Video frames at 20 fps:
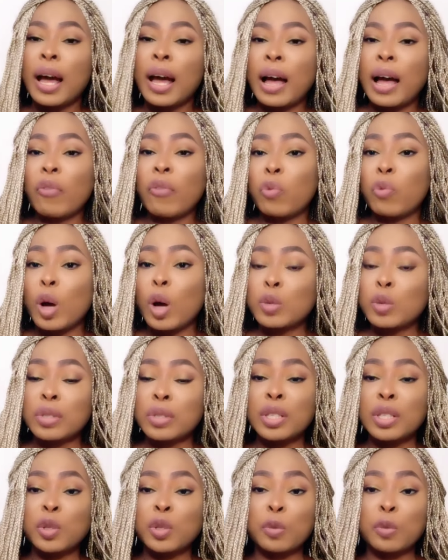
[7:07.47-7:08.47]
I've worked
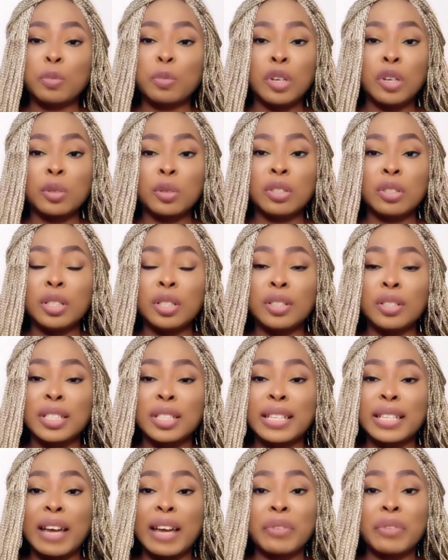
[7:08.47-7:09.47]
with this soap. Not only does
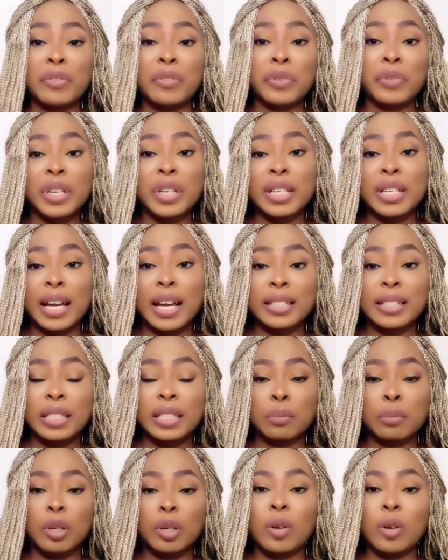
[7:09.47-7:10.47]
it have a really
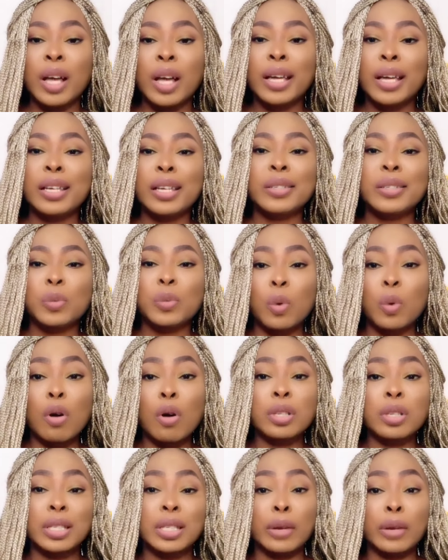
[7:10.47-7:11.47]
nice smell, it
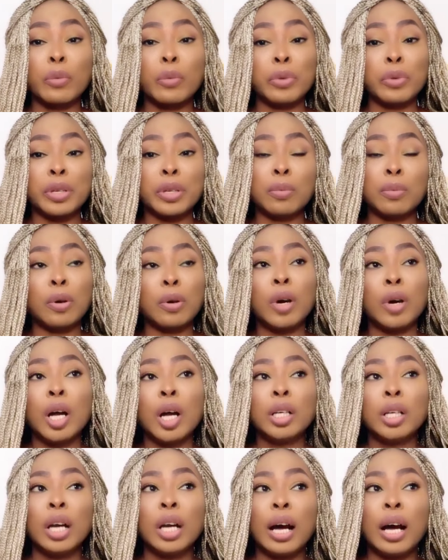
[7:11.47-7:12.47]
works really well.
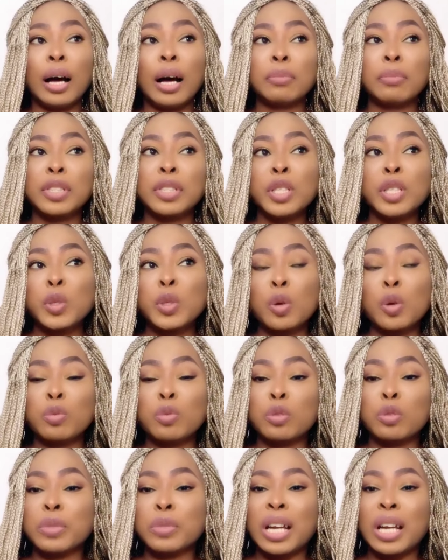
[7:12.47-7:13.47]
This
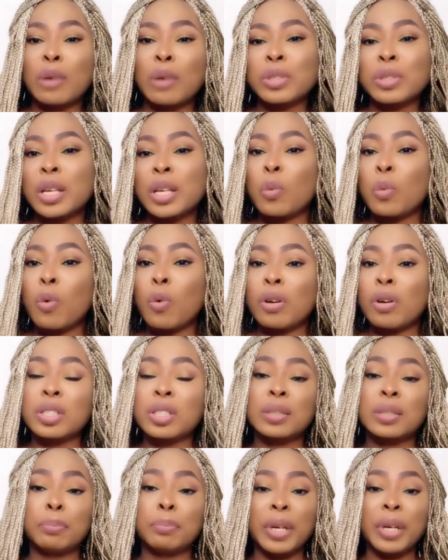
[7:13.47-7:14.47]
soap to me, I would say,
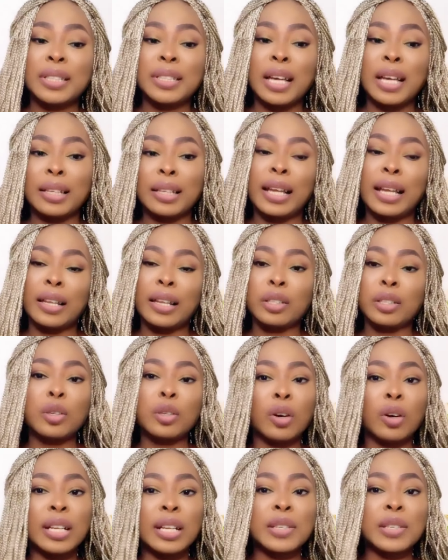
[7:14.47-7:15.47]
works better than
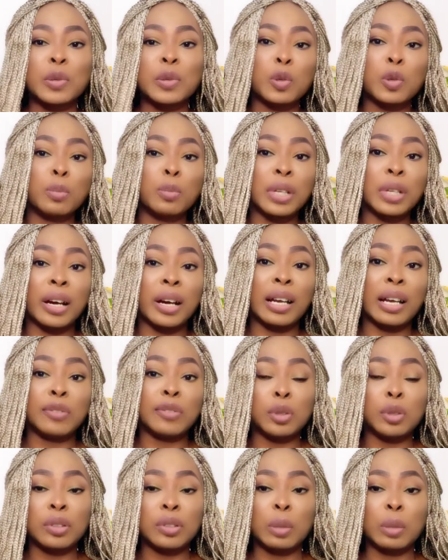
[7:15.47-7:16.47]
the other soaps I
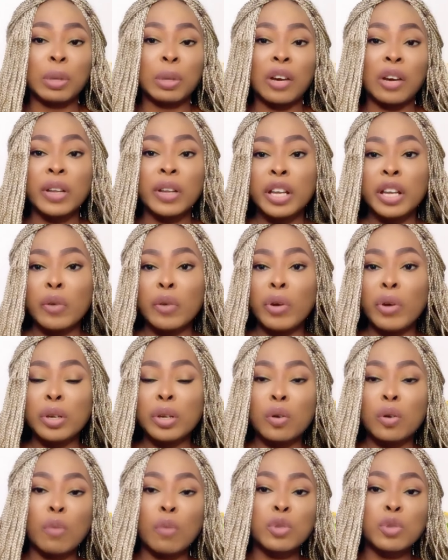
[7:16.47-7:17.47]
have talked about when
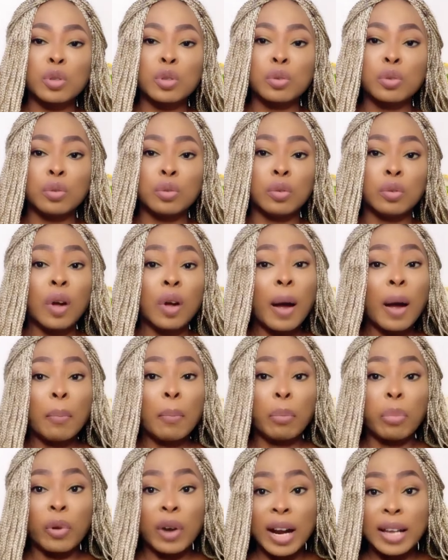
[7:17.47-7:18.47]
it comes to
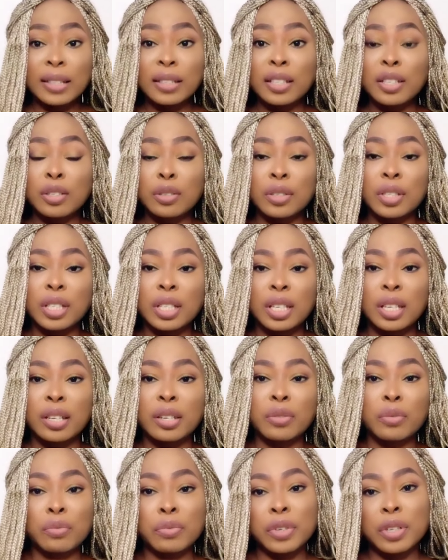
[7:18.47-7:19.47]
brightening your
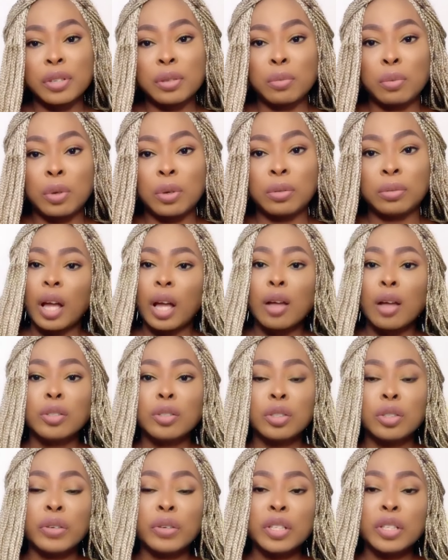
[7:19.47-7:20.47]
skin really well.
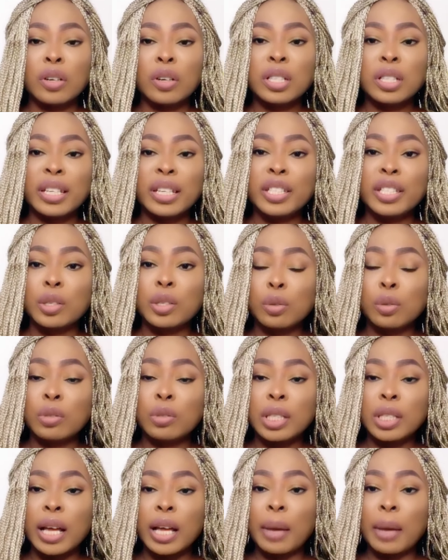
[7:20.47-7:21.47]
So it contains
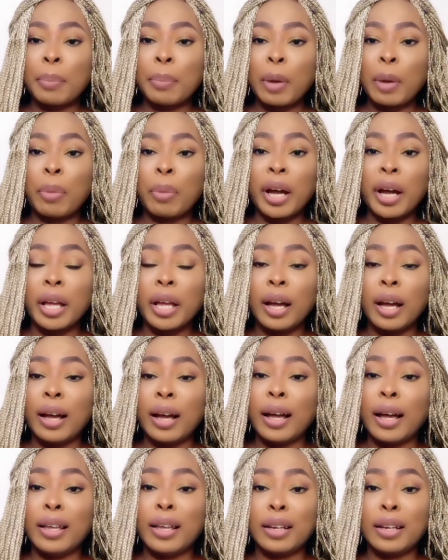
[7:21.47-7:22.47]
glutathione,
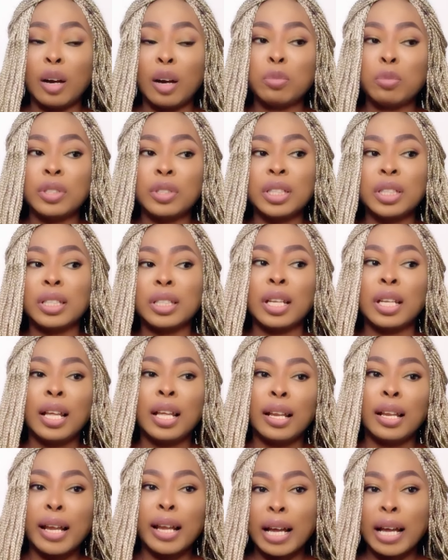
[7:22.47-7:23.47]
papaya and arbutin.
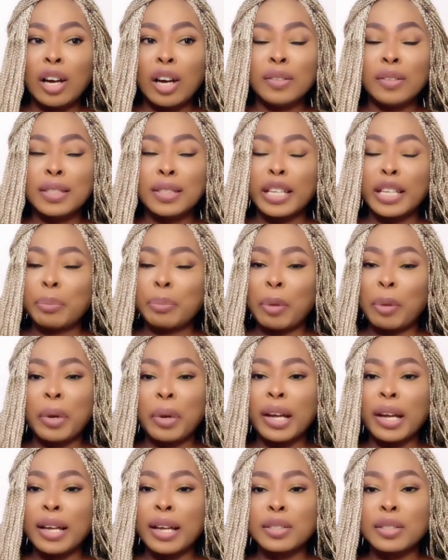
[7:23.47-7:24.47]
Like I always said,
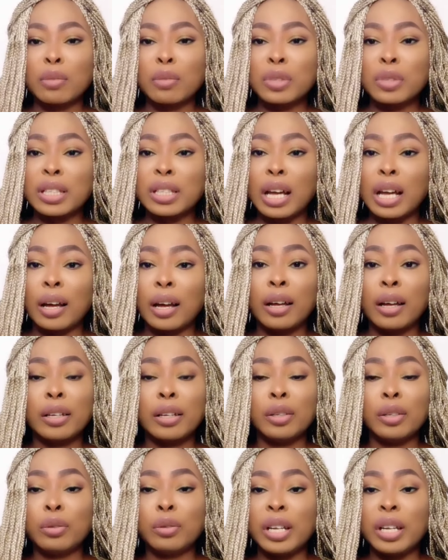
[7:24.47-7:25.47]
papaya is something that,
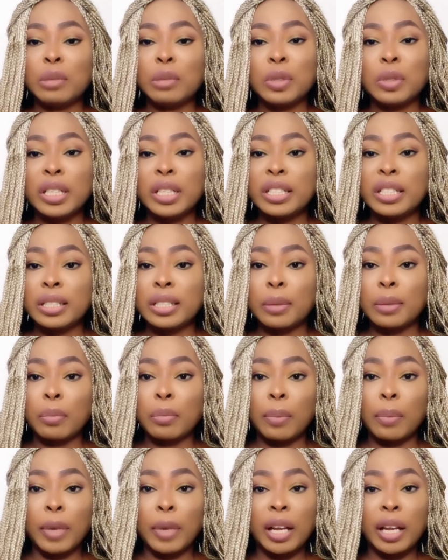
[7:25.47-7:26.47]
you know, eliminates the
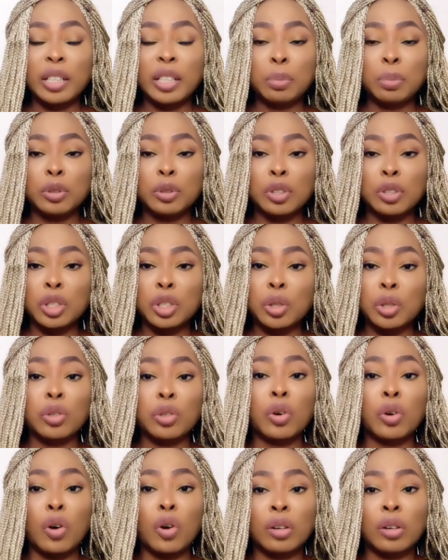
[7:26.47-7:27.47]
melanin
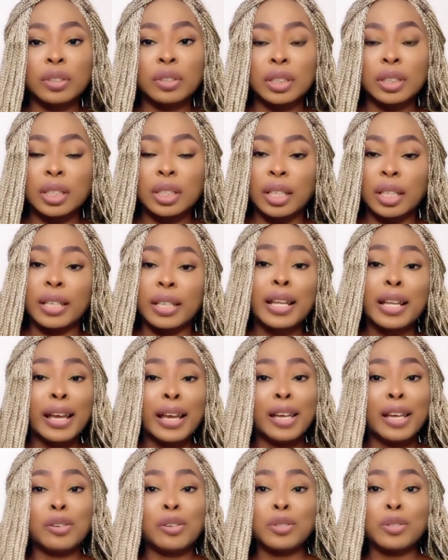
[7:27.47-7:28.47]
production on the skin,
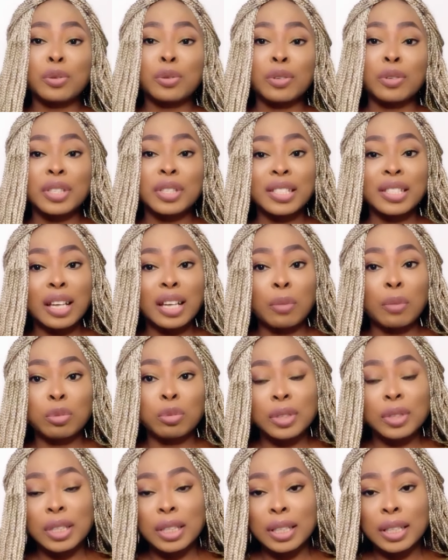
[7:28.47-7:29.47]
and also contains
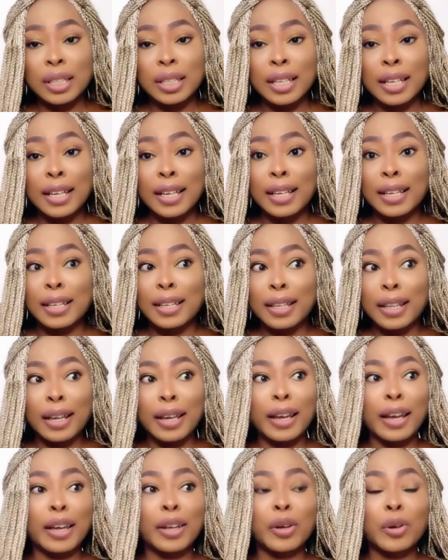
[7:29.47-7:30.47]
arbutin in
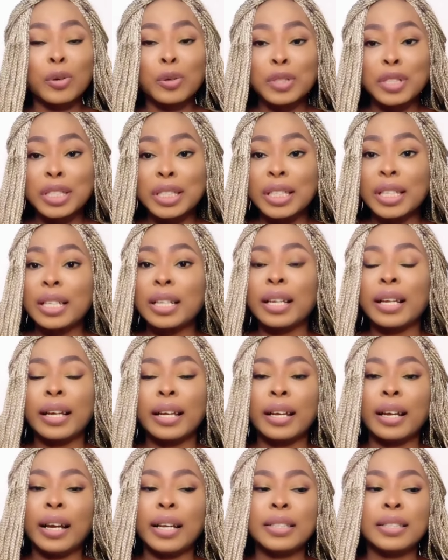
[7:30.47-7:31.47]
there and kojic.
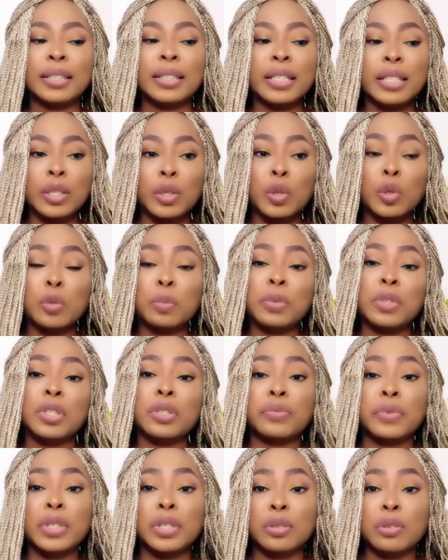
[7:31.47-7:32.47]
Like, guys, this soap
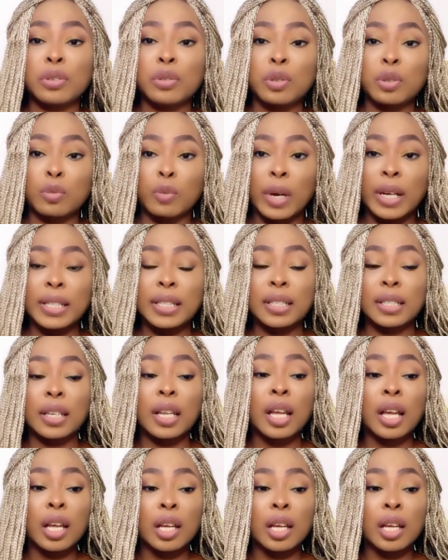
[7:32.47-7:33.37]
is really going to whiten